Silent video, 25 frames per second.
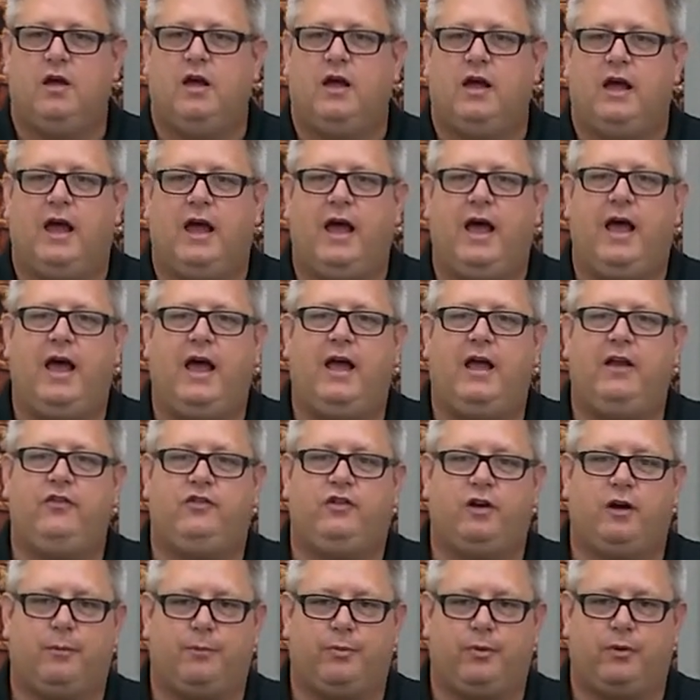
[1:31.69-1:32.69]
and
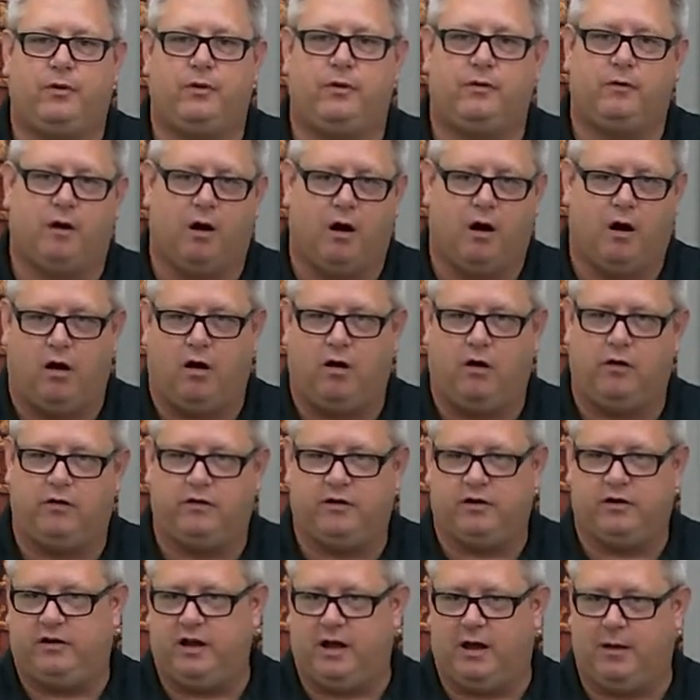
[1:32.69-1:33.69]
jumper R
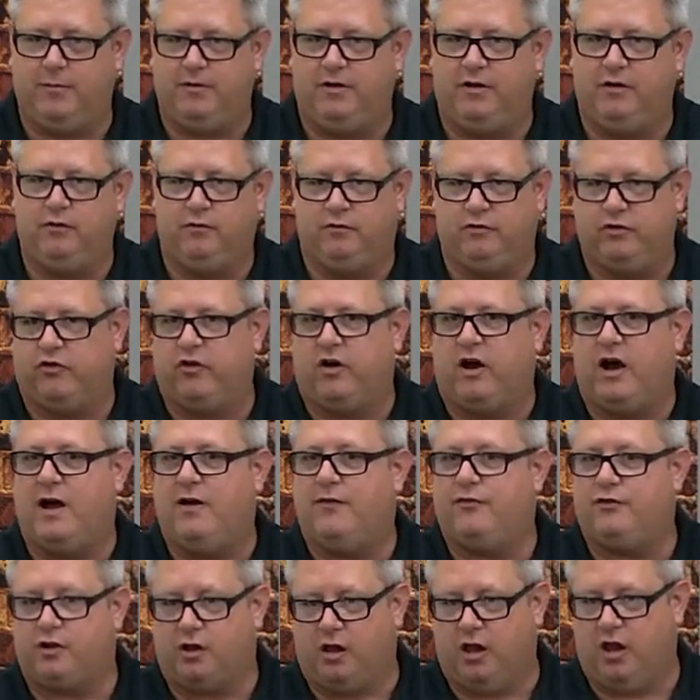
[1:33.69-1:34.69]
to W to
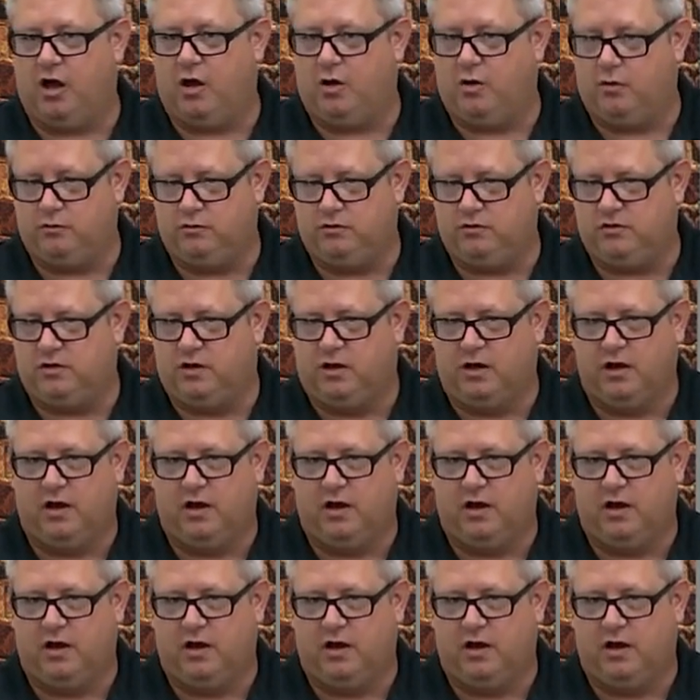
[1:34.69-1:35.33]
drive closed.